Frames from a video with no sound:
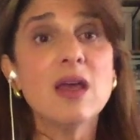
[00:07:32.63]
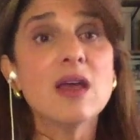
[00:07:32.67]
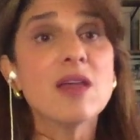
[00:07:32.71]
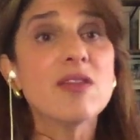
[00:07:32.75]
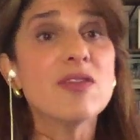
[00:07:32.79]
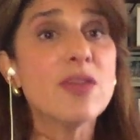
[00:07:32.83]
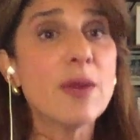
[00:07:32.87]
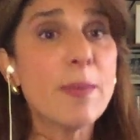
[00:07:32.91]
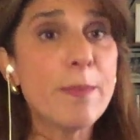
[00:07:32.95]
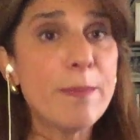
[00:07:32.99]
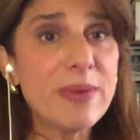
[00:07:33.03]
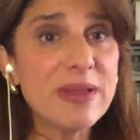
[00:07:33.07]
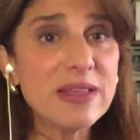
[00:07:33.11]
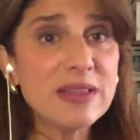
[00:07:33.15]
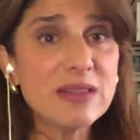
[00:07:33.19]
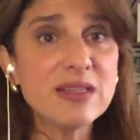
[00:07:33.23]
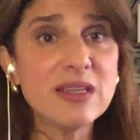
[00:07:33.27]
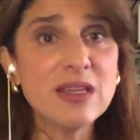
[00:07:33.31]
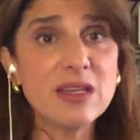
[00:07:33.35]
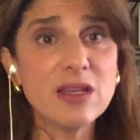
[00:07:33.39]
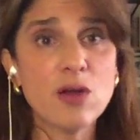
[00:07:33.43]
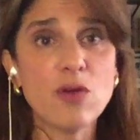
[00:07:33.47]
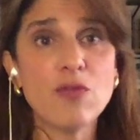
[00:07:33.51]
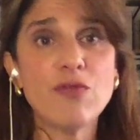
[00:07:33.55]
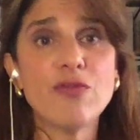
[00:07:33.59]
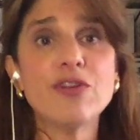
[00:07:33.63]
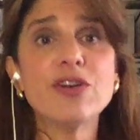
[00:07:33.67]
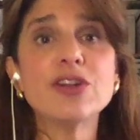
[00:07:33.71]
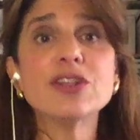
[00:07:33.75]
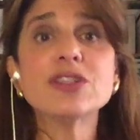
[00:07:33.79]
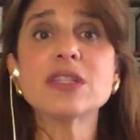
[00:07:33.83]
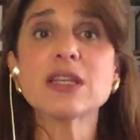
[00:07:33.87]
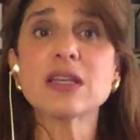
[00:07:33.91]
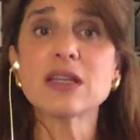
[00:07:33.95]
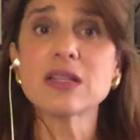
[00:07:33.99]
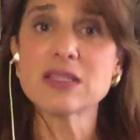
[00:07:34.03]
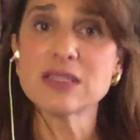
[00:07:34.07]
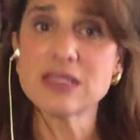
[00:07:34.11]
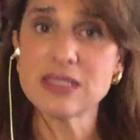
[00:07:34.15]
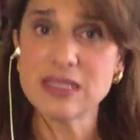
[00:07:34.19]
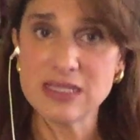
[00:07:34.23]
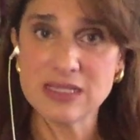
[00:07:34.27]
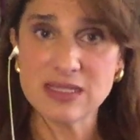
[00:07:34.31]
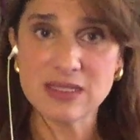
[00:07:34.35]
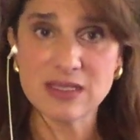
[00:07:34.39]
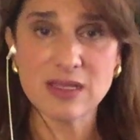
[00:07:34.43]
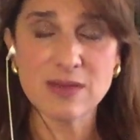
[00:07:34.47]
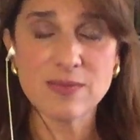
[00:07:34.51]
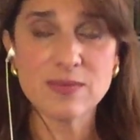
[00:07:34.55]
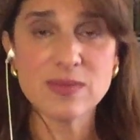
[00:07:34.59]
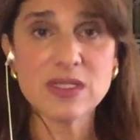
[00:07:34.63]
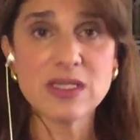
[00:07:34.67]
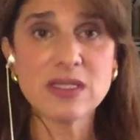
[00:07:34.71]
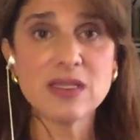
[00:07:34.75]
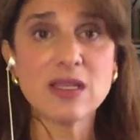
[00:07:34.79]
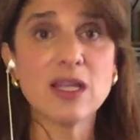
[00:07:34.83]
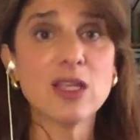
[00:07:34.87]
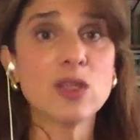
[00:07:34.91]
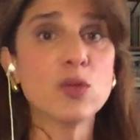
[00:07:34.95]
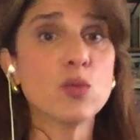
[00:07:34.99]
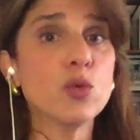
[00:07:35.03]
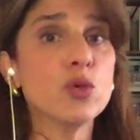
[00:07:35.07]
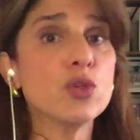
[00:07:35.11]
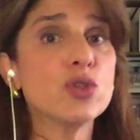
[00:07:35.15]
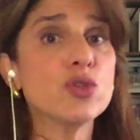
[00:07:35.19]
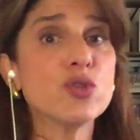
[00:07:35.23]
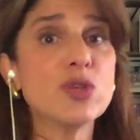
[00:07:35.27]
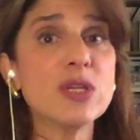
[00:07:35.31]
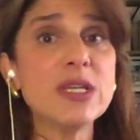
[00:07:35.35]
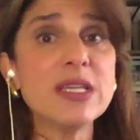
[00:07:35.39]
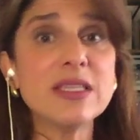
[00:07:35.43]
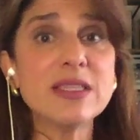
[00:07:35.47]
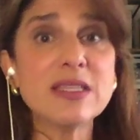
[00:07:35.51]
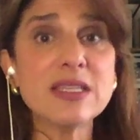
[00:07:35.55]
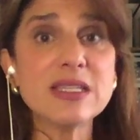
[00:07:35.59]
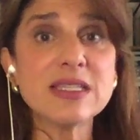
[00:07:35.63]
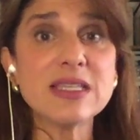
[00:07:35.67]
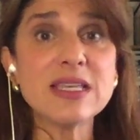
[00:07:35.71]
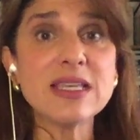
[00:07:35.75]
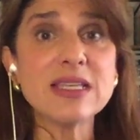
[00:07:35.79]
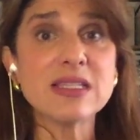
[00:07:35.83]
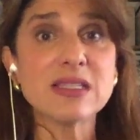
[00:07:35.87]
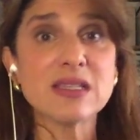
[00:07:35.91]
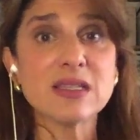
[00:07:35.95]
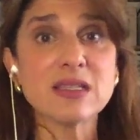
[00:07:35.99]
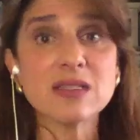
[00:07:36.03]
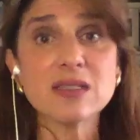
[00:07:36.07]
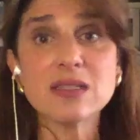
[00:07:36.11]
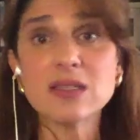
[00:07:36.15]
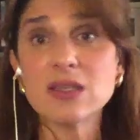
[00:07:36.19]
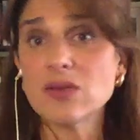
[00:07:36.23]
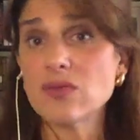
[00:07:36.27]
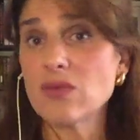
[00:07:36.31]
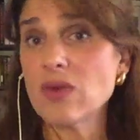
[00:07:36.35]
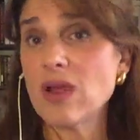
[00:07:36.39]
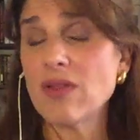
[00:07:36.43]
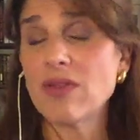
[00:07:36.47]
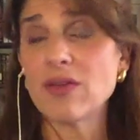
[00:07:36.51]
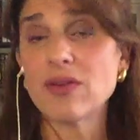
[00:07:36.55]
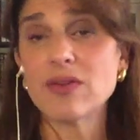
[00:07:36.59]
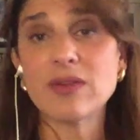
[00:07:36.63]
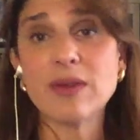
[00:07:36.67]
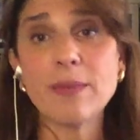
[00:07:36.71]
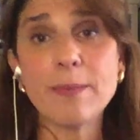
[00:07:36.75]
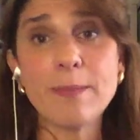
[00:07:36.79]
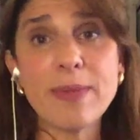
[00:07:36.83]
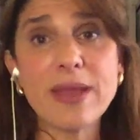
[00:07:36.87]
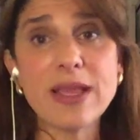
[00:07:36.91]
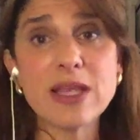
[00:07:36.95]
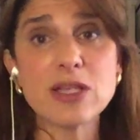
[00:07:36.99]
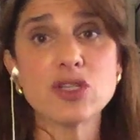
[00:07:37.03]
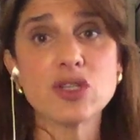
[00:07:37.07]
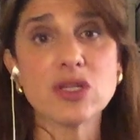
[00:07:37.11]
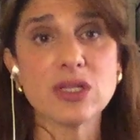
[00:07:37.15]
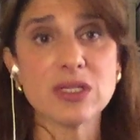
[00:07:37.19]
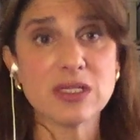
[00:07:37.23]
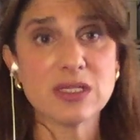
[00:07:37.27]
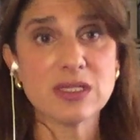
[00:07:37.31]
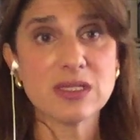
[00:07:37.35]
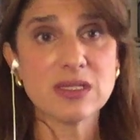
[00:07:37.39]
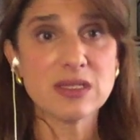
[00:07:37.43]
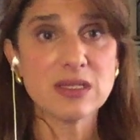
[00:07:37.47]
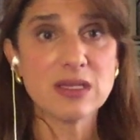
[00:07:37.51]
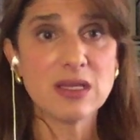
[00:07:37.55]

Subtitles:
the building of vertical systems that would treat diseases rather than patients,